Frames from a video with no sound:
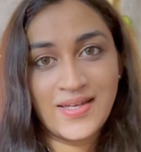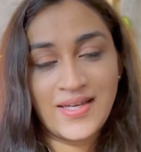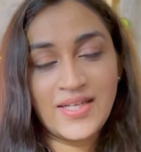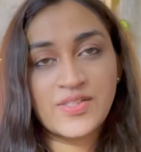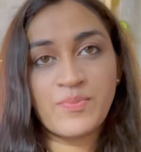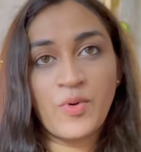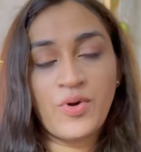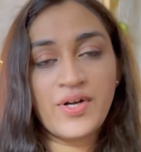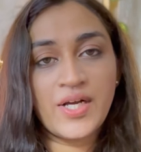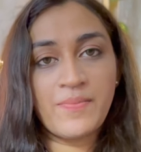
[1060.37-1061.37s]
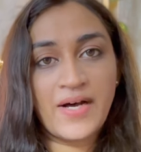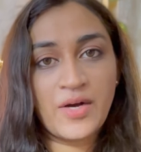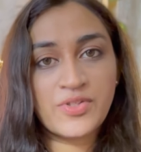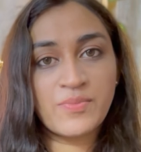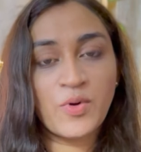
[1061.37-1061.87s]
It's more
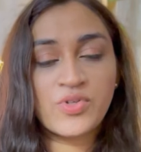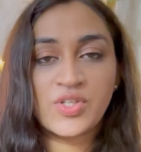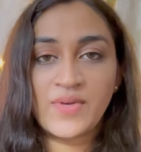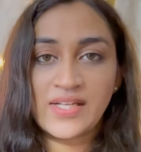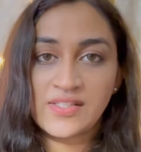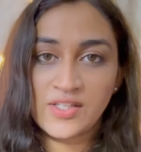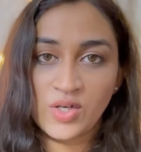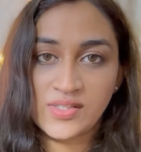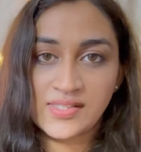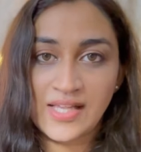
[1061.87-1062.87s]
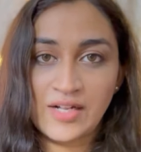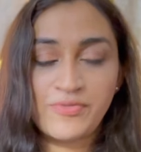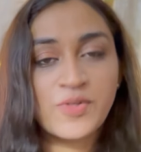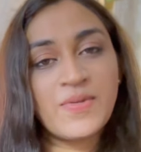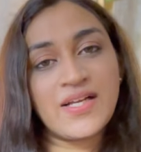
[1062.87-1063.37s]
about motivating
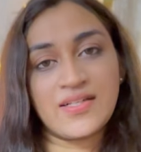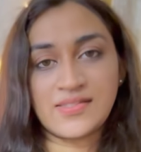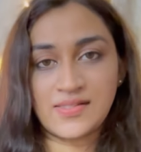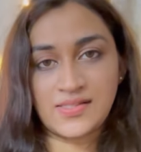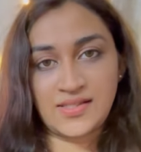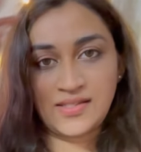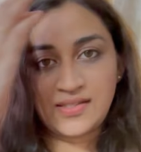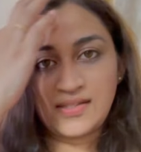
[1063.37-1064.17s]
yourself to be consistent.